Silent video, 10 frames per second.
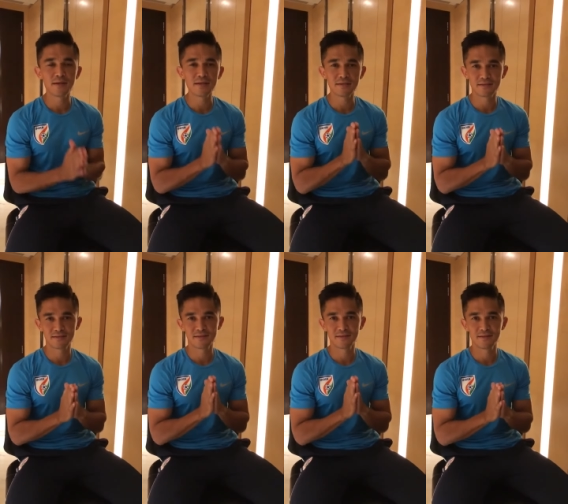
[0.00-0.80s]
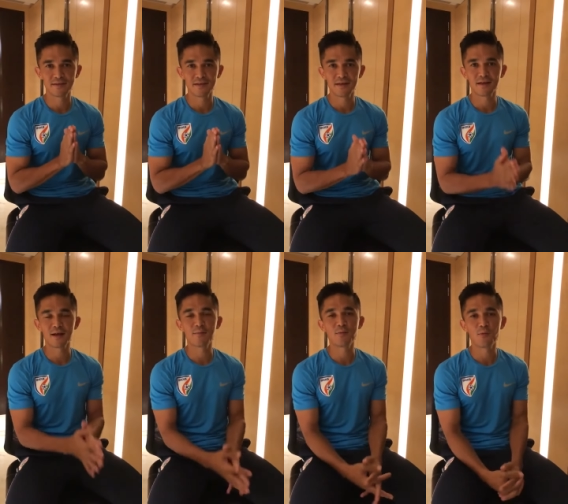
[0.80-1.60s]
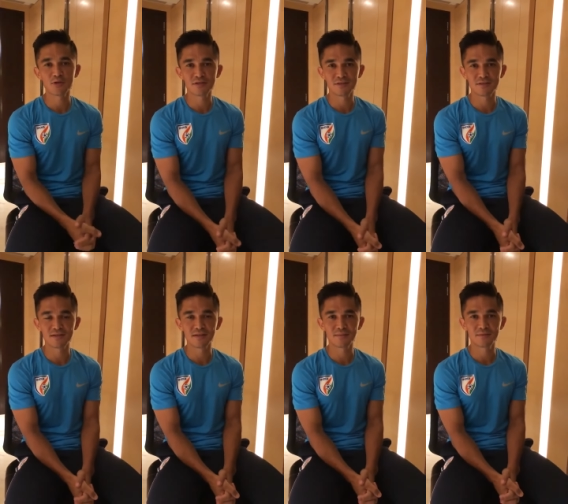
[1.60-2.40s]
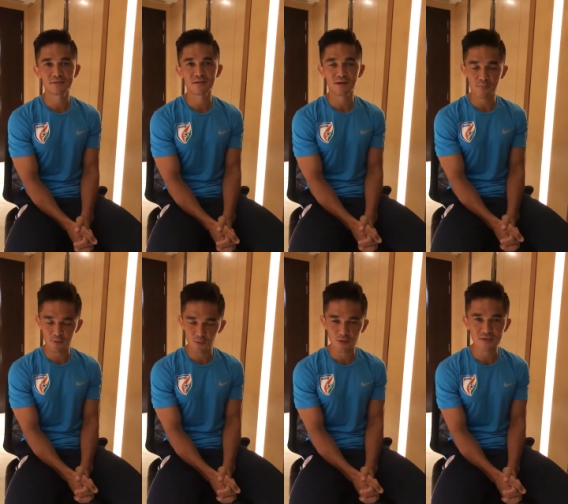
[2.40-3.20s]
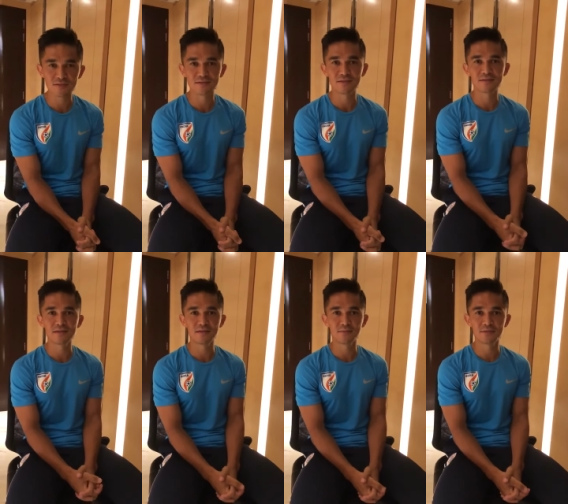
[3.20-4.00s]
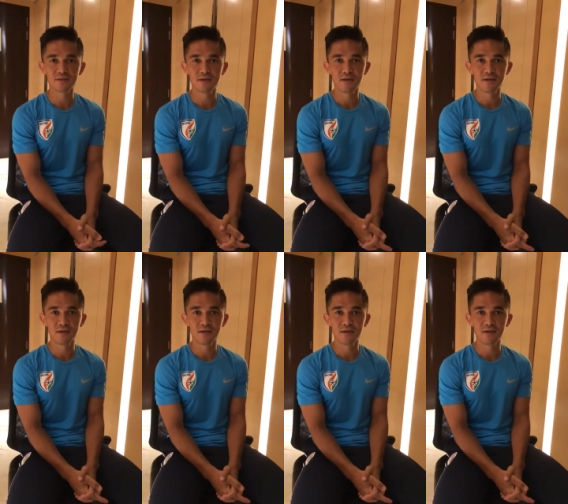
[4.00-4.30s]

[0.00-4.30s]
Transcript: please come and watch in the stadiums. Come and watch us in the stadiums.